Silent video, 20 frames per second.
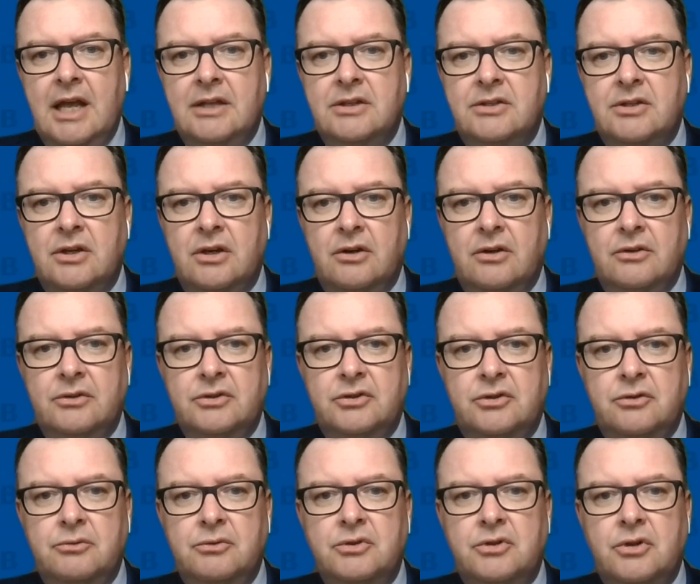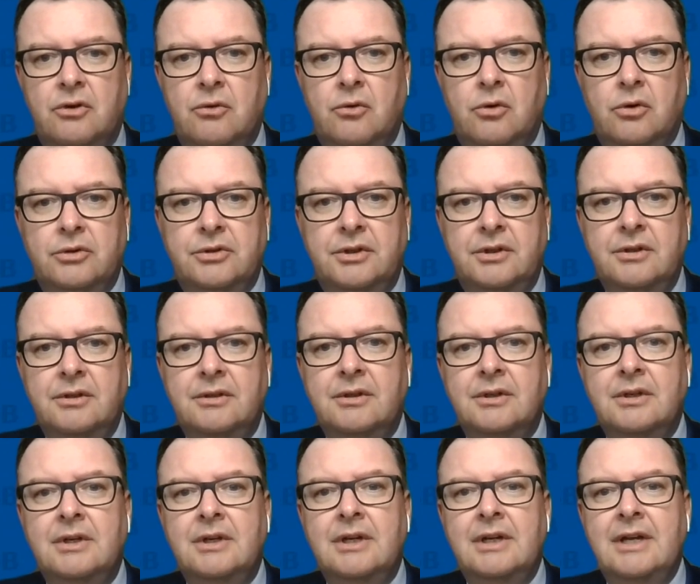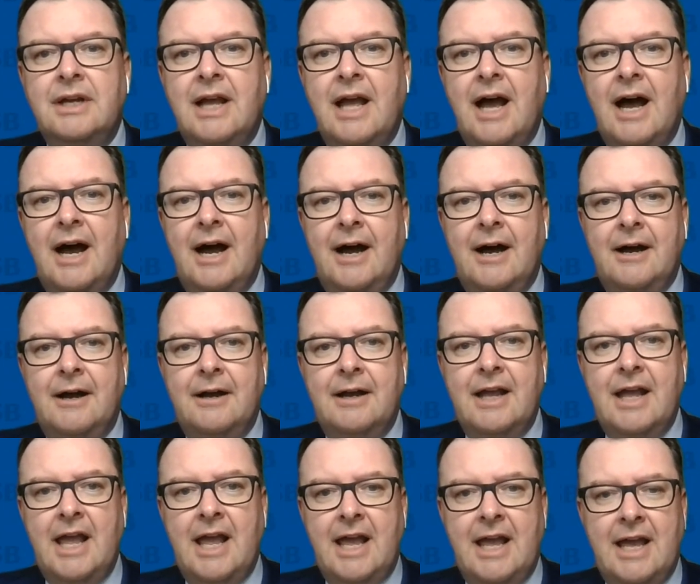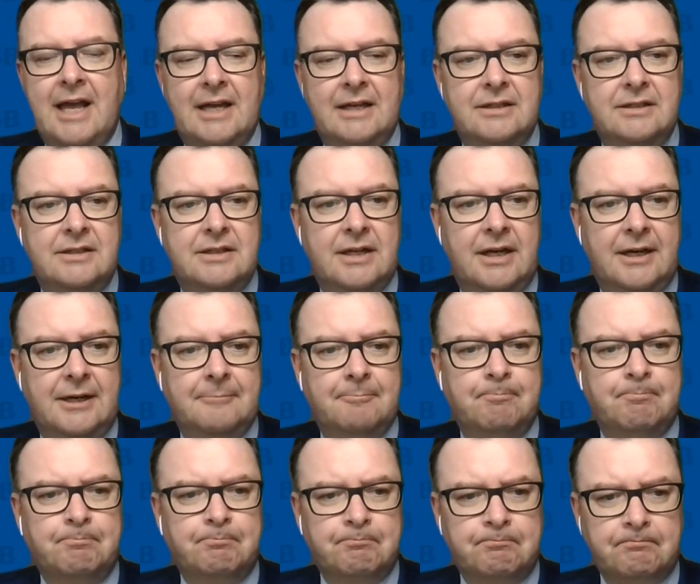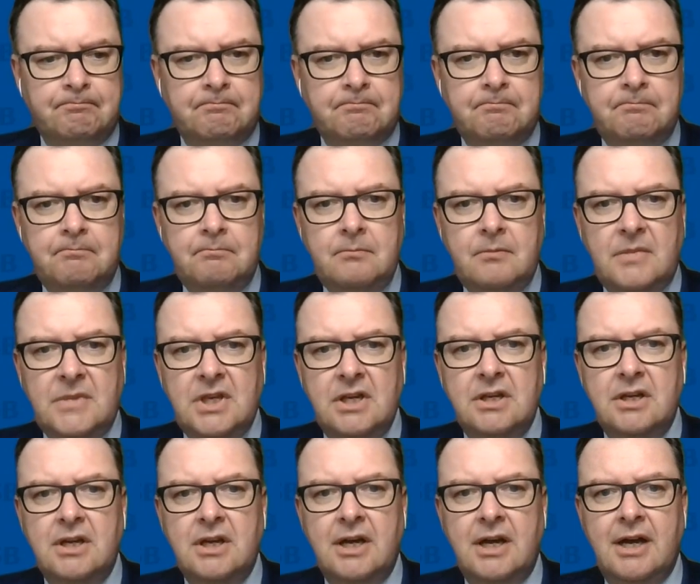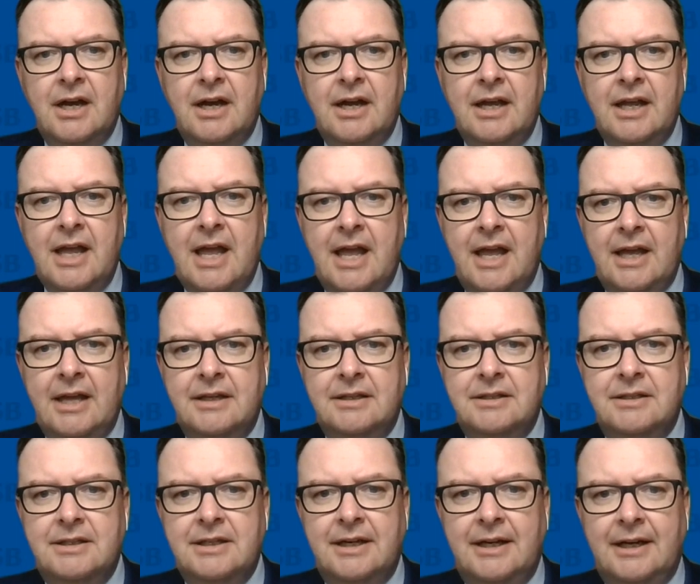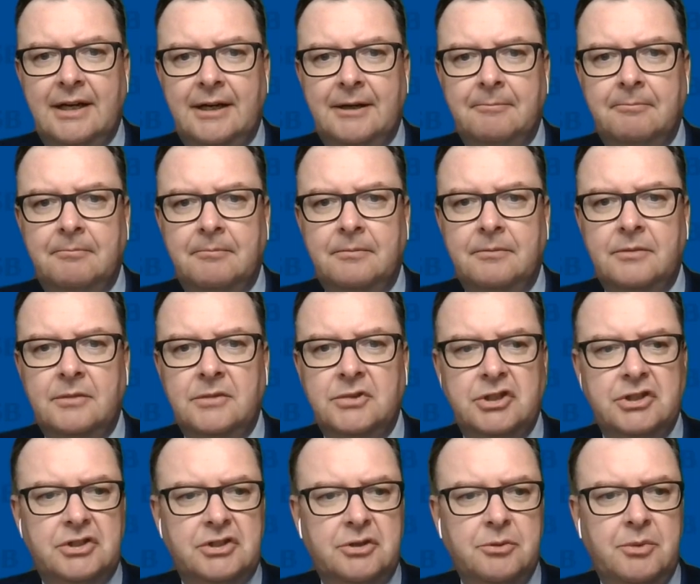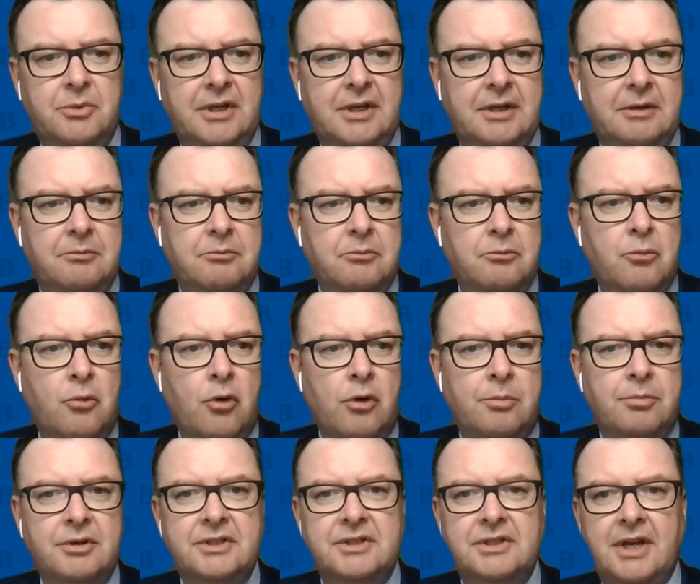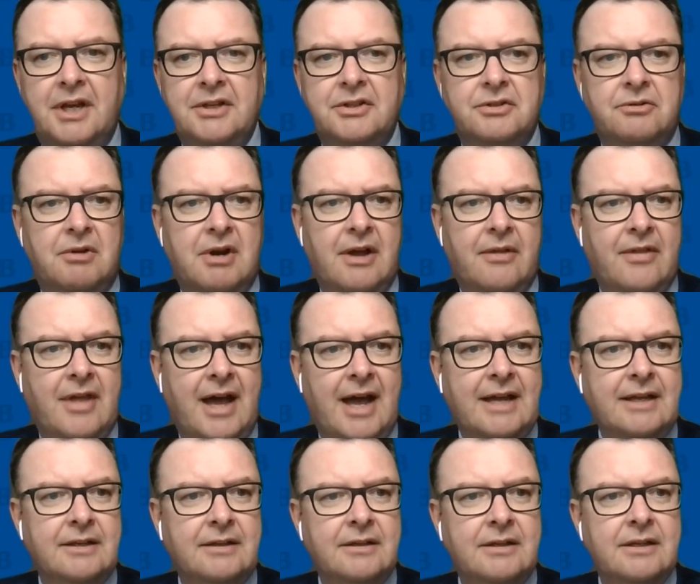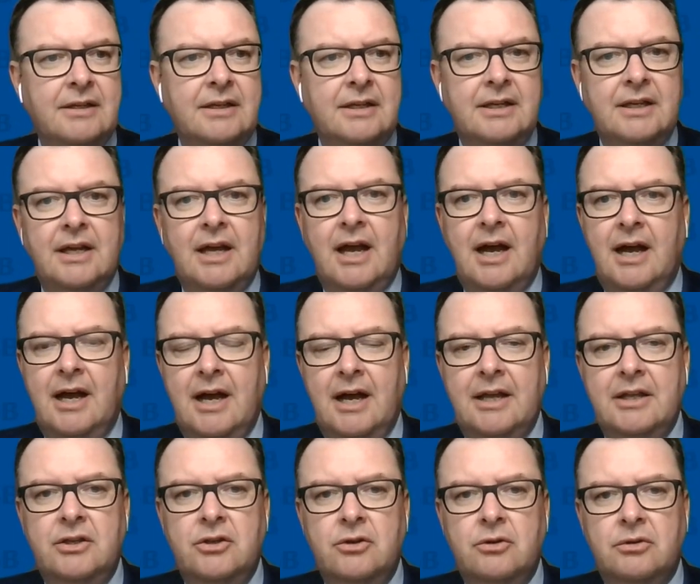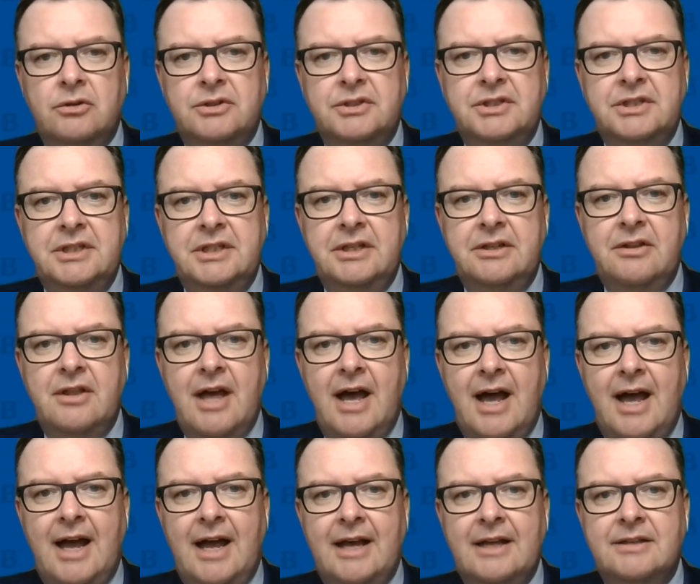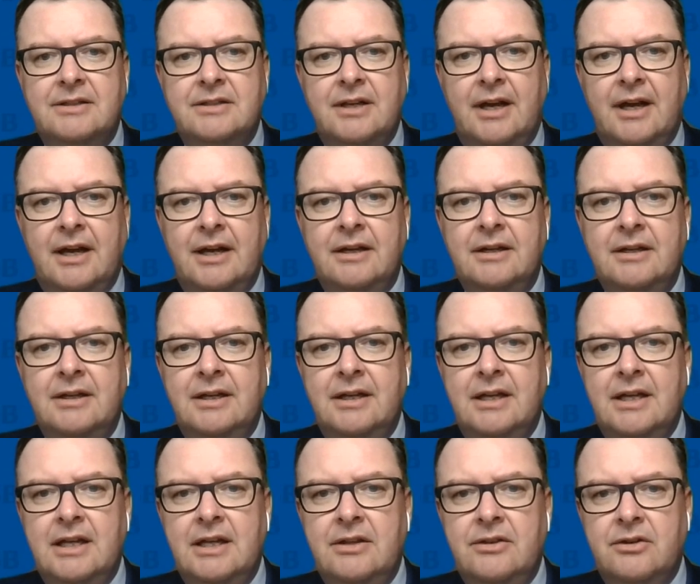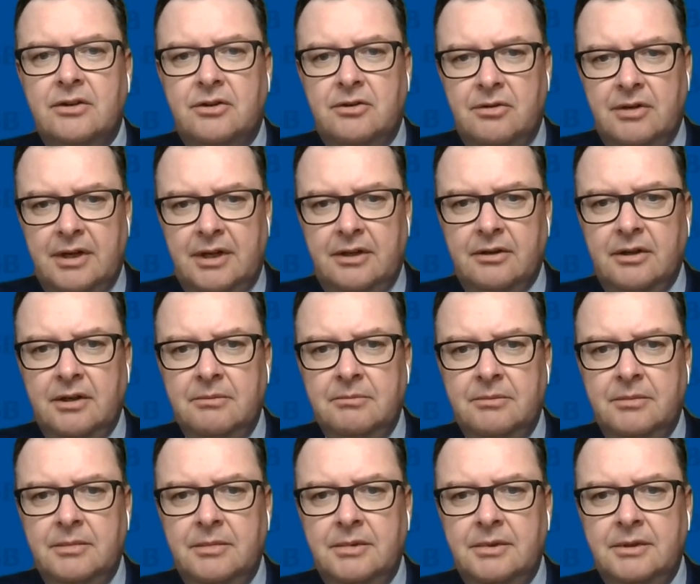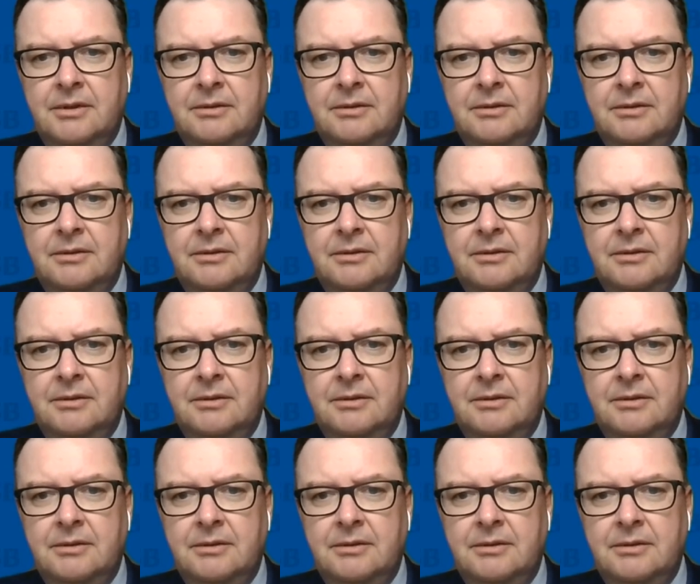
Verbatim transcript: until students are older. Uh, and um, uh, and um, just to be more precise around that, uh, you'll see that uh, in the curriculum